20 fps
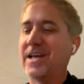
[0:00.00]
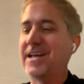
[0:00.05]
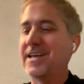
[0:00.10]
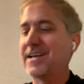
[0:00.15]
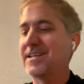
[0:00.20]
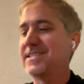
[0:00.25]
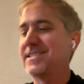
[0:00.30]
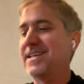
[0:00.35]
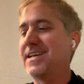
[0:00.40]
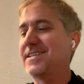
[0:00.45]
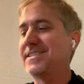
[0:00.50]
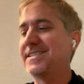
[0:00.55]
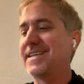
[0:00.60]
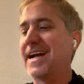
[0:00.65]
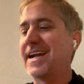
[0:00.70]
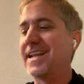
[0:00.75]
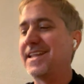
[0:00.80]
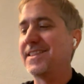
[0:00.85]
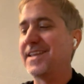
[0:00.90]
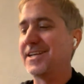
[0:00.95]
like ex-
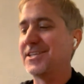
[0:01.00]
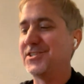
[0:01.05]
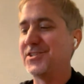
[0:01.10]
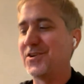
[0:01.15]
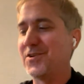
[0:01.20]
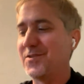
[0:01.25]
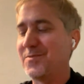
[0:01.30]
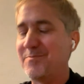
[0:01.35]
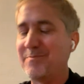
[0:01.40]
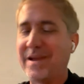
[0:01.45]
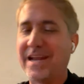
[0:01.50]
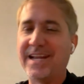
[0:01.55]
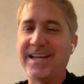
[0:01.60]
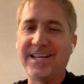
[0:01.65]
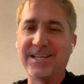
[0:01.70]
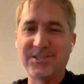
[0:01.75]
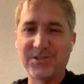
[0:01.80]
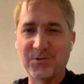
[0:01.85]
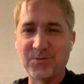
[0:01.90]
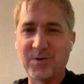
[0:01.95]
assigning like certain
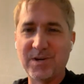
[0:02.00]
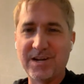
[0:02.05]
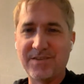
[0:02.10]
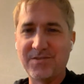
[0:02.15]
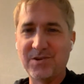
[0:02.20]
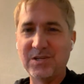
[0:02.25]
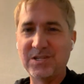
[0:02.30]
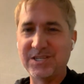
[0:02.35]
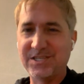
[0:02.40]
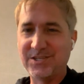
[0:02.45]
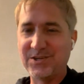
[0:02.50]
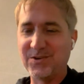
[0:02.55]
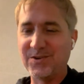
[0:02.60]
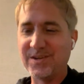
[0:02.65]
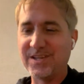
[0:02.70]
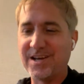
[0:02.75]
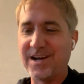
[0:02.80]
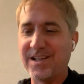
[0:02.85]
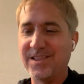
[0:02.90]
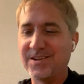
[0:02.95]
meanings or whatever to
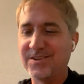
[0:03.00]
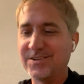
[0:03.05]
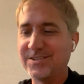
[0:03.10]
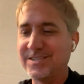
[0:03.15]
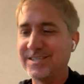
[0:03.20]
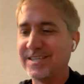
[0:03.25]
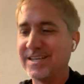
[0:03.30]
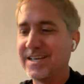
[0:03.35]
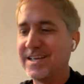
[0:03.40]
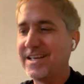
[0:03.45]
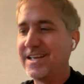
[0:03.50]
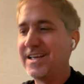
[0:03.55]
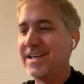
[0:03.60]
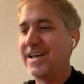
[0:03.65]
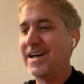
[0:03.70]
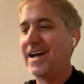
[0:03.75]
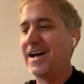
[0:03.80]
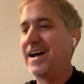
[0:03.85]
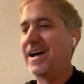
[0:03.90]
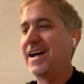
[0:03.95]
certain colors.
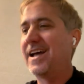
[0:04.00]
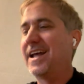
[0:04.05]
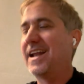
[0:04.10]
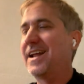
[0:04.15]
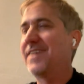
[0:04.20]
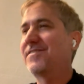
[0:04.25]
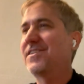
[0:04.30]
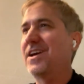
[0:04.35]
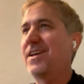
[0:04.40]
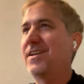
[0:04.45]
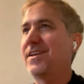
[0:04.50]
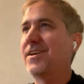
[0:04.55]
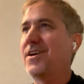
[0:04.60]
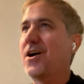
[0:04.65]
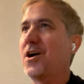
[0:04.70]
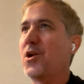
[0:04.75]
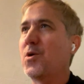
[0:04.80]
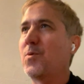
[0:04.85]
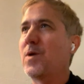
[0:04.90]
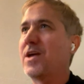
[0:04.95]
Uh, and I've kind of
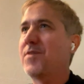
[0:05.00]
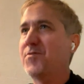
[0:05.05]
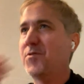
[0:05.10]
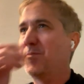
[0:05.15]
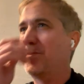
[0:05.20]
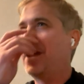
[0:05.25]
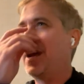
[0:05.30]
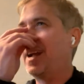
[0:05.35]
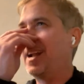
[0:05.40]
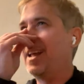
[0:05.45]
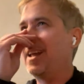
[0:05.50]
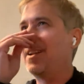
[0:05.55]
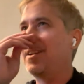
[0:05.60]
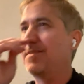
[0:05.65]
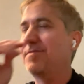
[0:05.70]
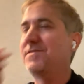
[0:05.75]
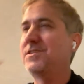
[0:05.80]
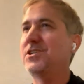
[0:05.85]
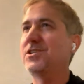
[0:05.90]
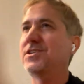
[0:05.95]
gone away from that,
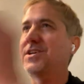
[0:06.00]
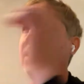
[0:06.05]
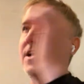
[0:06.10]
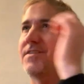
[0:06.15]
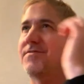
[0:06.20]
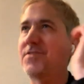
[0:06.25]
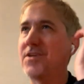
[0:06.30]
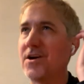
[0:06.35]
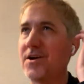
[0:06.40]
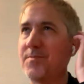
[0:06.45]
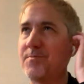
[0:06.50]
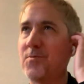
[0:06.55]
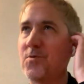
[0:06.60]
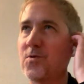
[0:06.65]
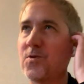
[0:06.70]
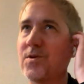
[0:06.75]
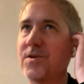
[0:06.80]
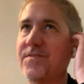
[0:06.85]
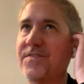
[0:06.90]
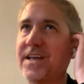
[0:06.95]
and I've just kind of gone
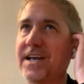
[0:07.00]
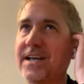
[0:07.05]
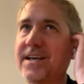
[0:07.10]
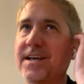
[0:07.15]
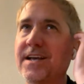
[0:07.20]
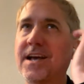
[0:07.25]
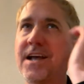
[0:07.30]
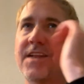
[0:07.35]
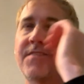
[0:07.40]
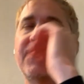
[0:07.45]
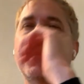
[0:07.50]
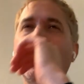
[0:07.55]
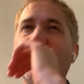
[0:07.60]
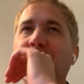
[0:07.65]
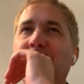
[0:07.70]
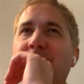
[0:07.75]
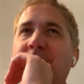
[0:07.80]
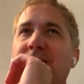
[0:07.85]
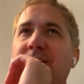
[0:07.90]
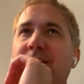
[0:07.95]
more like kind of
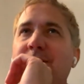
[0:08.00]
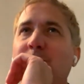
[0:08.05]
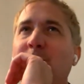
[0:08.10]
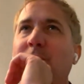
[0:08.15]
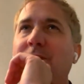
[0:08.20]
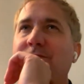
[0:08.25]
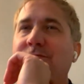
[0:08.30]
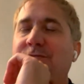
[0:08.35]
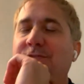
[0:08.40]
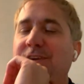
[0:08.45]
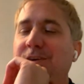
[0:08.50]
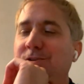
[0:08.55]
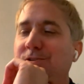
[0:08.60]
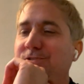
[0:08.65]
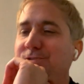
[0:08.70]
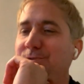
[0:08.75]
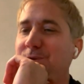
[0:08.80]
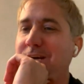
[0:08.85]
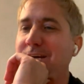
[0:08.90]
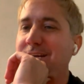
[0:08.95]
like what
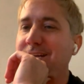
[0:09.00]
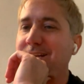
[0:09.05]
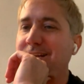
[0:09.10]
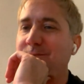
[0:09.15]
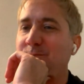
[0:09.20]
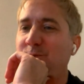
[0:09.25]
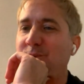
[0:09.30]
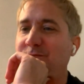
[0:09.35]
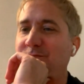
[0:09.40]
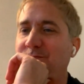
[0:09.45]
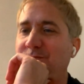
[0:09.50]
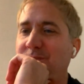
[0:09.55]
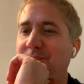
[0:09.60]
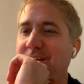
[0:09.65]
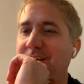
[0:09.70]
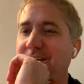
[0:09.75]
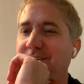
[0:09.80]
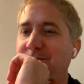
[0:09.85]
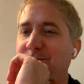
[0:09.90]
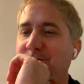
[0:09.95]
feels right and what
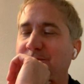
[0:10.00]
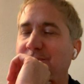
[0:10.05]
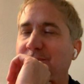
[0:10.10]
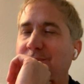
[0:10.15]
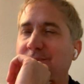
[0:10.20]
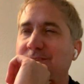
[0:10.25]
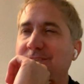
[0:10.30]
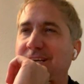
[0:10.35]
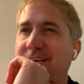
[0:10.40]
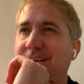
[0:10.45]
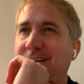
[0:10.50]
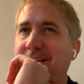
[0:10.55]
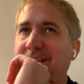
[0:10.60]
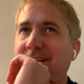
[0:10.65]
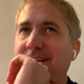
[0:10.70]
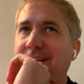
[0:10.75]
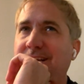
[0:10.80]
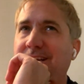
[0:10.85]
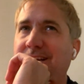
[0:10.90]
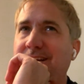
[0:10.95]
like feels like
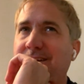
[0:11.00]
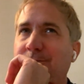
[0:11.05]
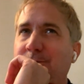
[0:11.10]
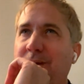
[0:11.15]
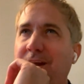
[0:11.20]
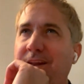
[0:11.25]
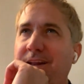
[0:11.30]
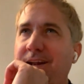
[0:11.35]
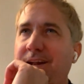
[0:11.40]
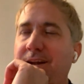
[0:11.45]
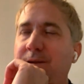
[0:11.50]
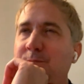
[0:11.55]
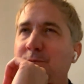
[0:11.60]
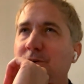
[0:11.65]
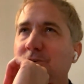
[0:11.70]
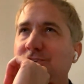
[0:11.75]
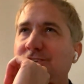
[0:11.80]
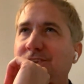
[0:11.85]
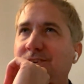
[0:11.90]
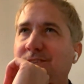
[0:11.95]
like uh, right at an
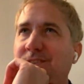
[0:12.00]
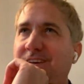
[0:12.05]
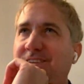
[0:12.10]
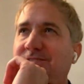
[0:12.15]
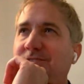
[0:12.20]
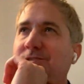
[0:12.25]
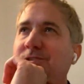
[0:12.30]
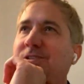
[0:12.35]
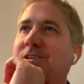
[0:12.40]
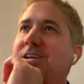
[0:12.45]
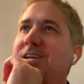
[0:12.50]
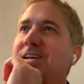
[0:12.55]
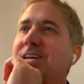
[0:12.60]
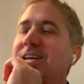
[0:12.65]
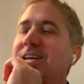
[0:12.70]
emotional level